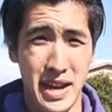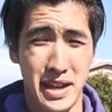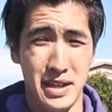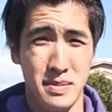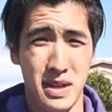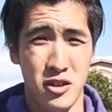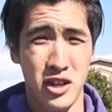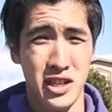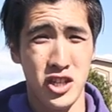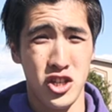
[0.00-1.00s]
Yeah, it's been a
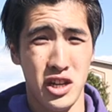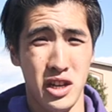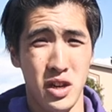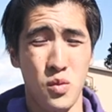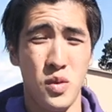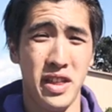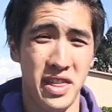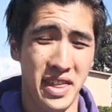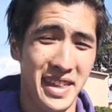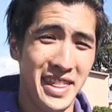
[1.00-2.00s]
crazy journey
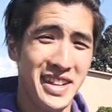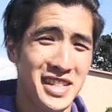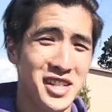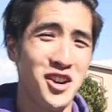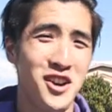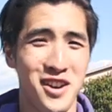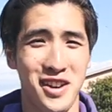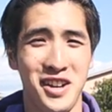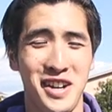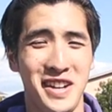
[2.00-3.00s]
with this
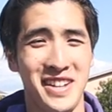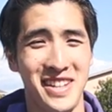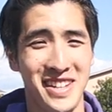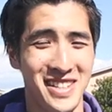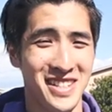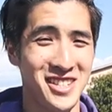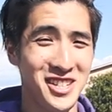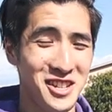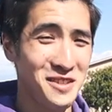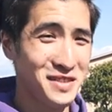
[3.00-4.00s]
car this
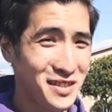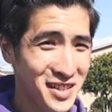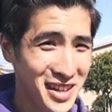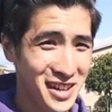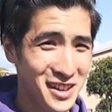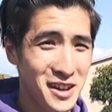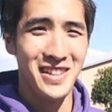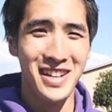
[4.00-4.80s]
G35 right here.